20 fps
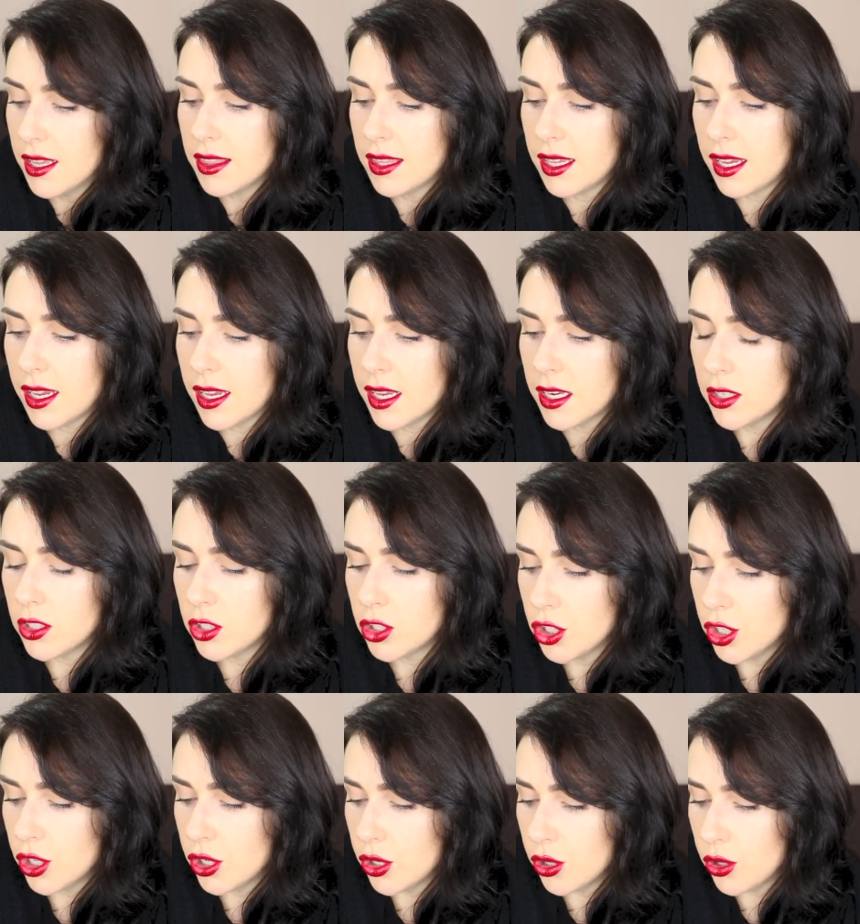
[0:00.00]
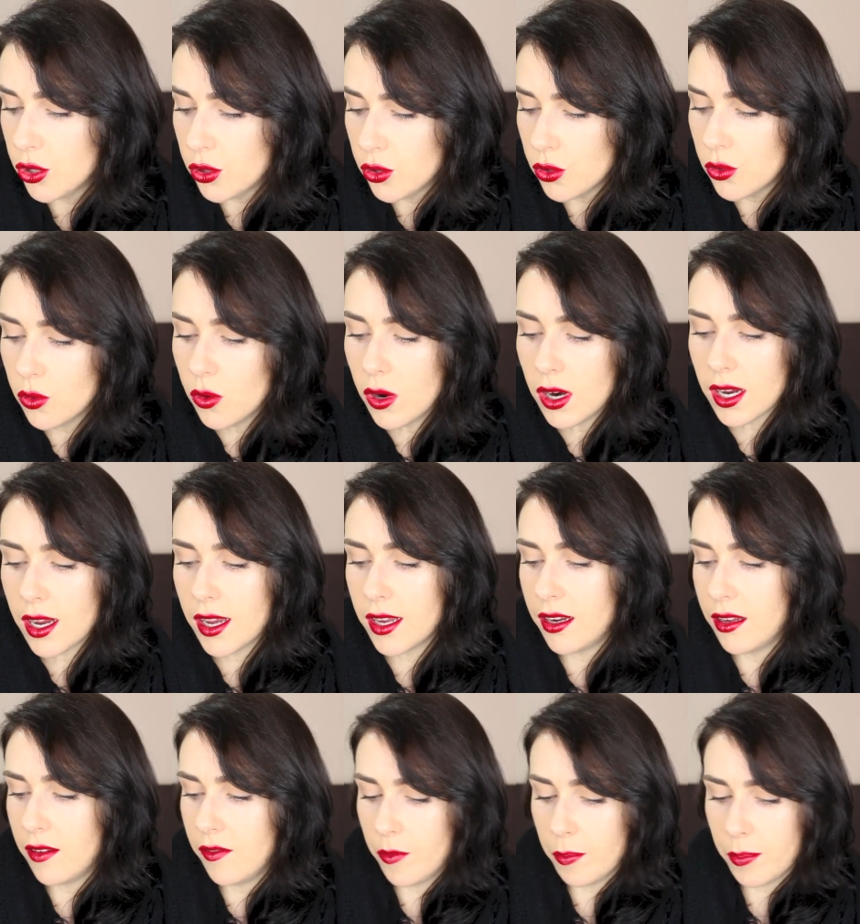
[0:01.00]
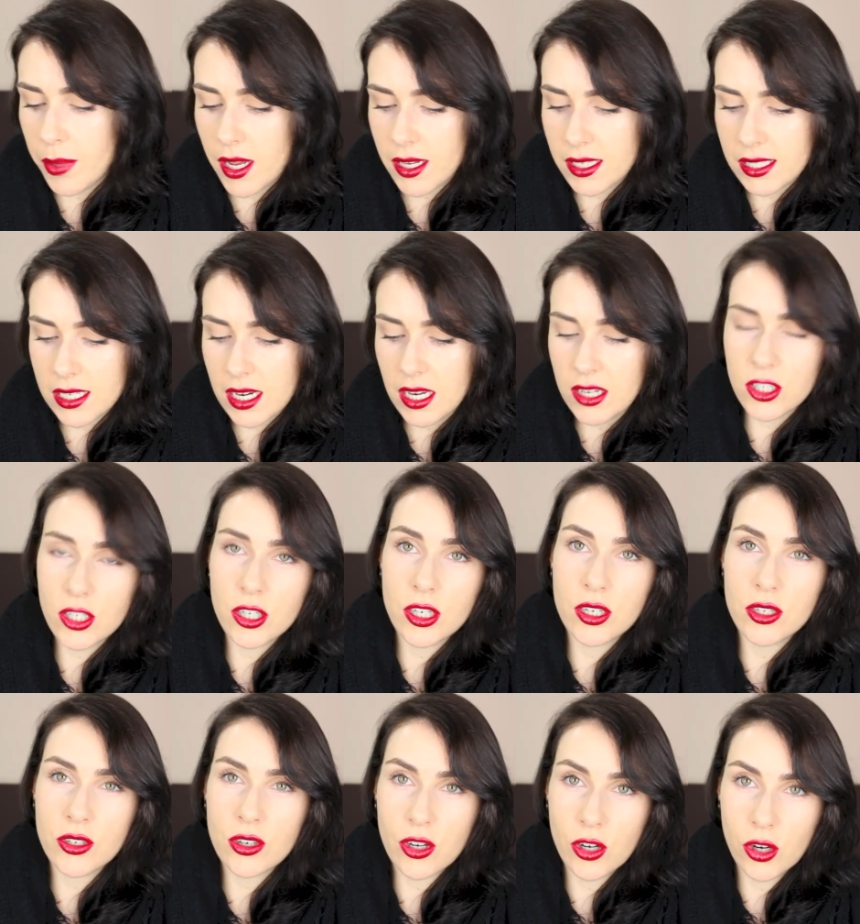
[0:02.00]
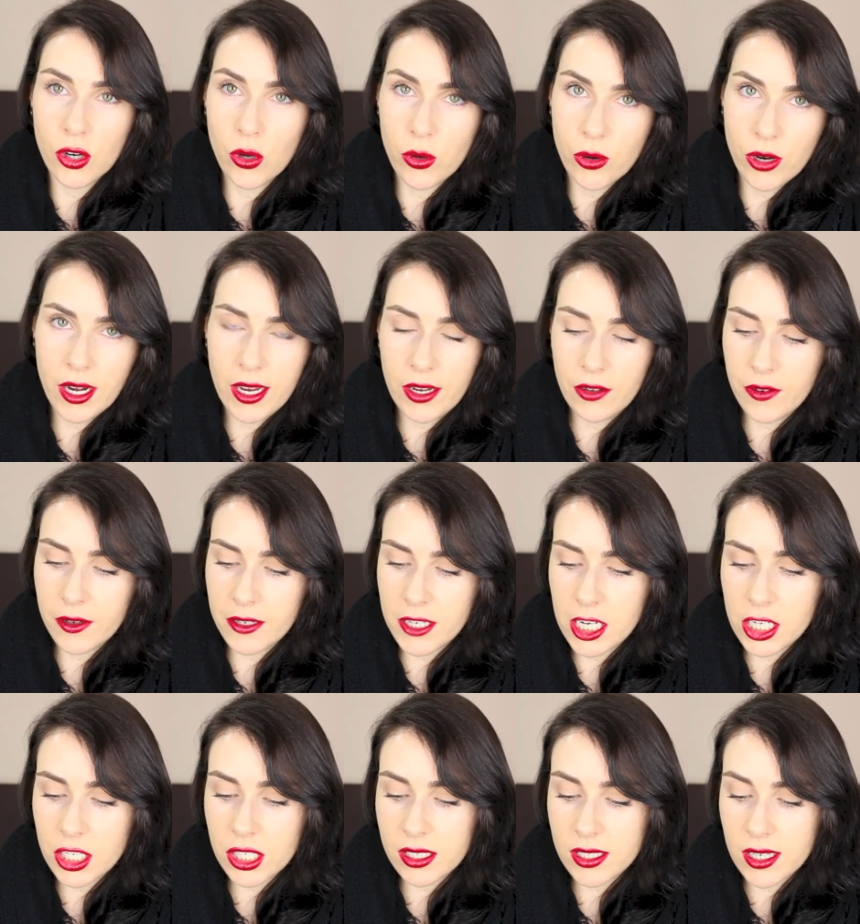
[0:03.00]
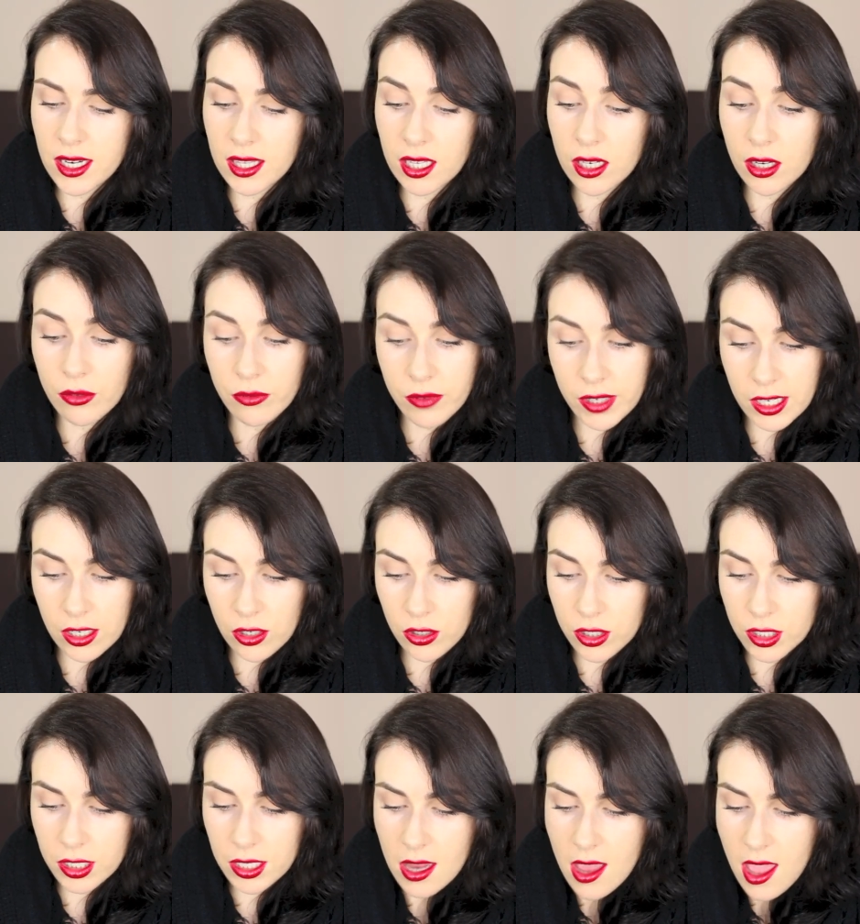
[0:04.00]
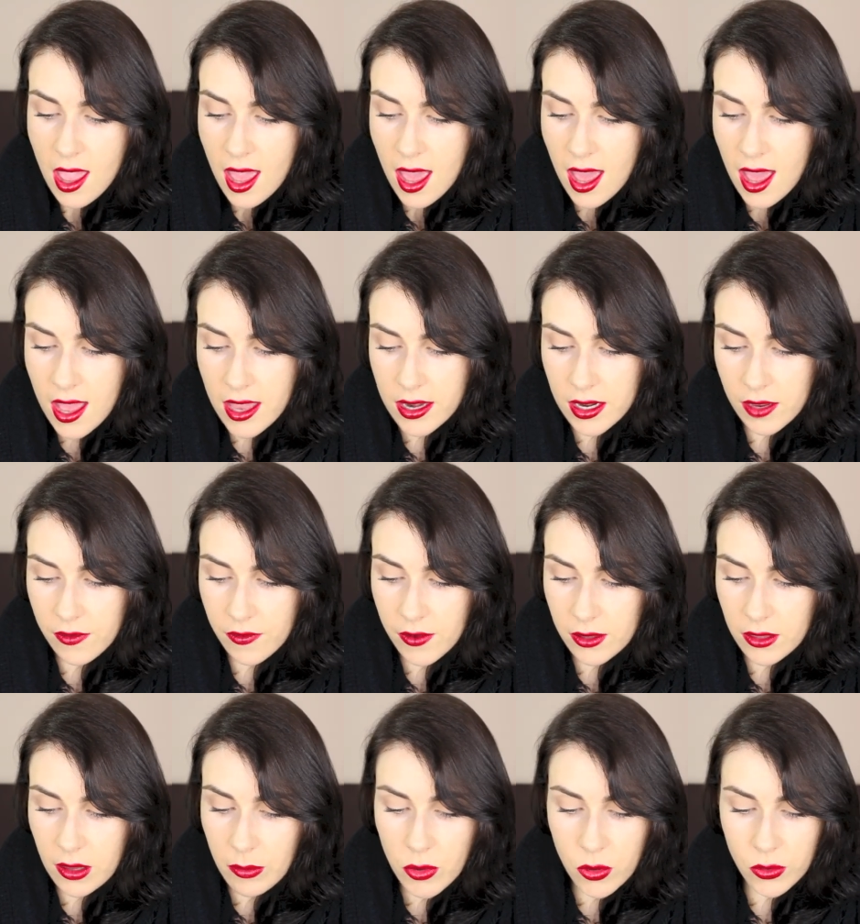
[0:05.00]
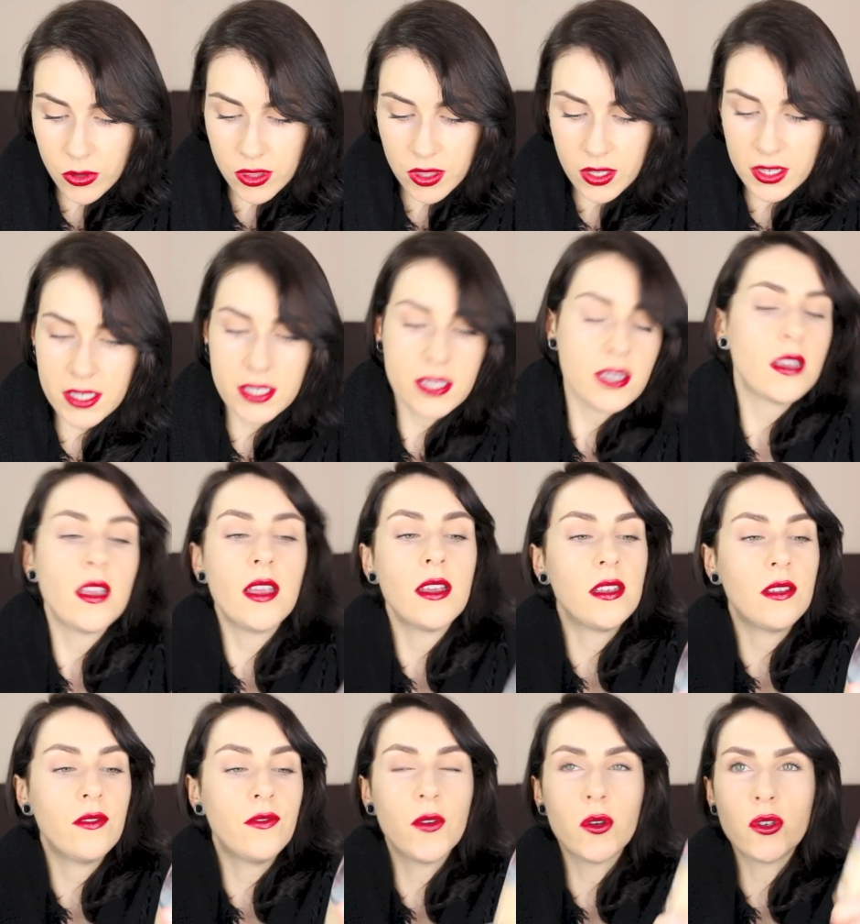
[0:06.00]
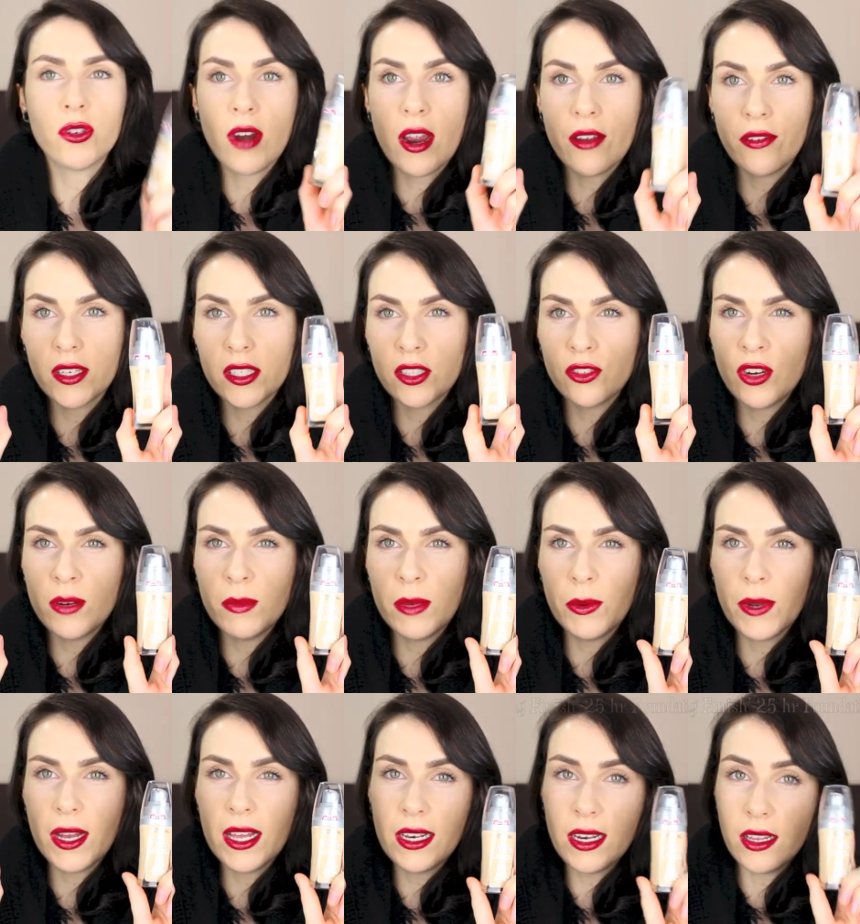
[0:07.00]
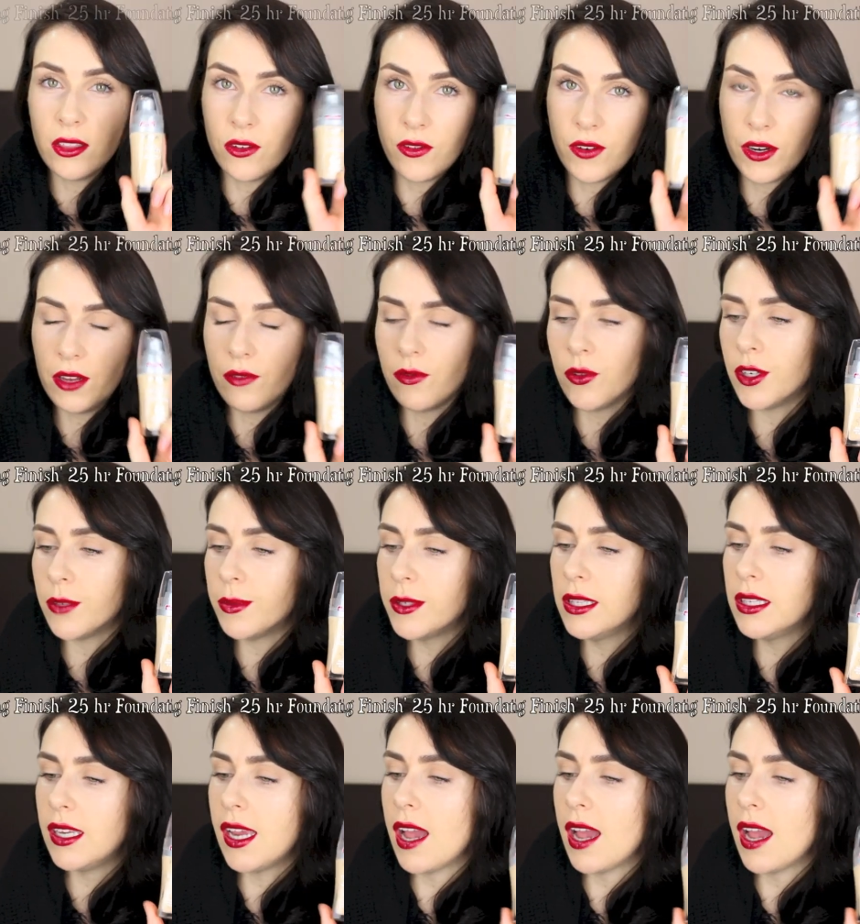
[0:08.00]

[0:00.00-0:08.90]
Then two kind of bog standard lower end foundations that I think are really good, and I found that both of these photograph extremely well and they're very affordable.